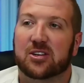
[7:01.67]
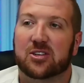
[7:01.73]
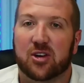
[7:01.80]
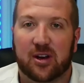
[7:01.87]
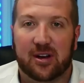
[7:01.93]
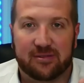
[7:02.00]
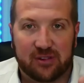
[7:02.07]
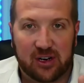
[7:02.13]

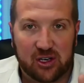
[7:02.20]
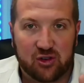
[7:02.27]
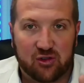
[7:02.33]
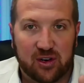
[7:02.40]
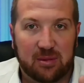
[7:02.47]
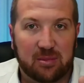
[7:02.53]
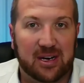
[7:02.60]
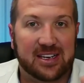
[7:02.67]
turn up for our
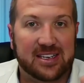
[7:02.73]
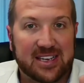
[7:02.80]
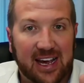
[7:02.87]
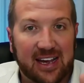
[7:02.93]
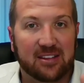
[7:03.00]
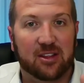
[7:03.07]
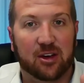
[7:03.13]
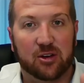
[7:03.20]
treatment, and
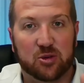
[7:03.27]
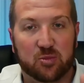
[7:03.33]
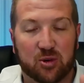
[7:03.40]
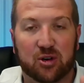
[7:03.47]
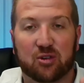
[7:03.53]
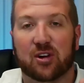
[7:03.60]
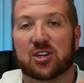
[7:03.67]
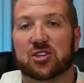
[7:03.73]
take those
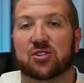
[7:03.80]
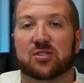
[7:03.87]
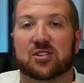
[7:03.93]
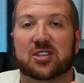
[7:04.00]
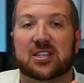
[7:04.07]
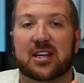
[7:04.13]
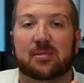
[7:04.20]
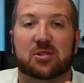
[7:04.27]
progressional
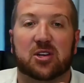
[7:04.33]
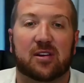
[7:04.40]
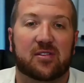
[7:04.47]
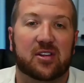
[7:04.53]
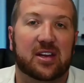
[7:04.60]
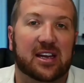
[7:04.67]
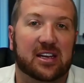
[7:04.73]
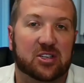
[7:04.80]
steps over
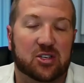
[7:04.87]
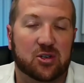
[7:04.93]
the next